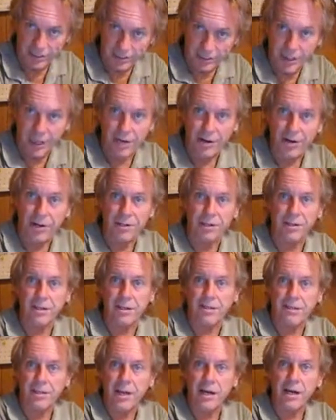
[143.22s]
carries
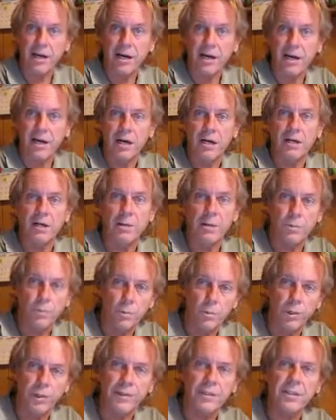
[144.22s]
it. If they are
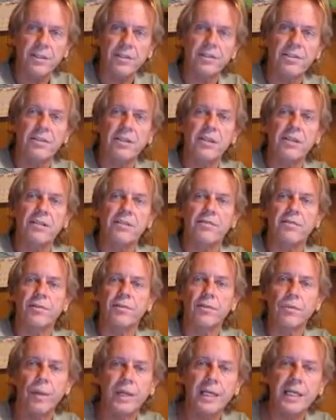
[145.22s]
with the disease for
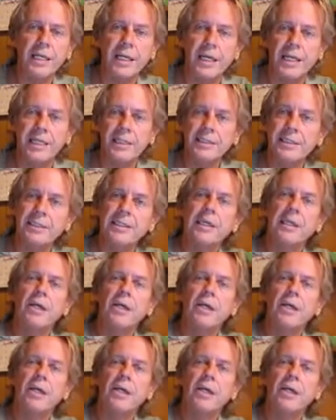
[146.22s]
20 days,